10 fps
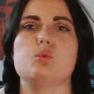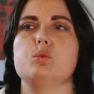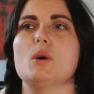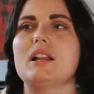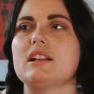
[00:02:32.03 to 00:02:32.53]

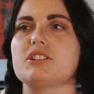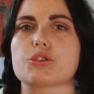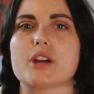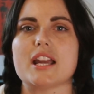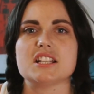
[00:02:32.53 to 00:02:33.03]

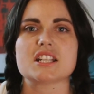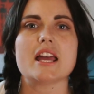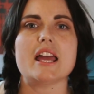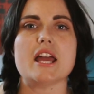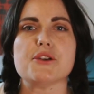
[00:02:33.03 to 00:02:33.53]
well-trained,
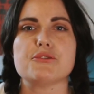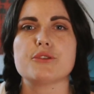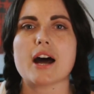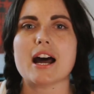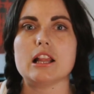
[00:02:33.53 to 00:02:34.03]
if
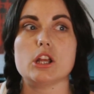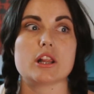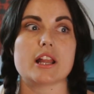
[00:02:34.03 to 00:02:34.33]
I look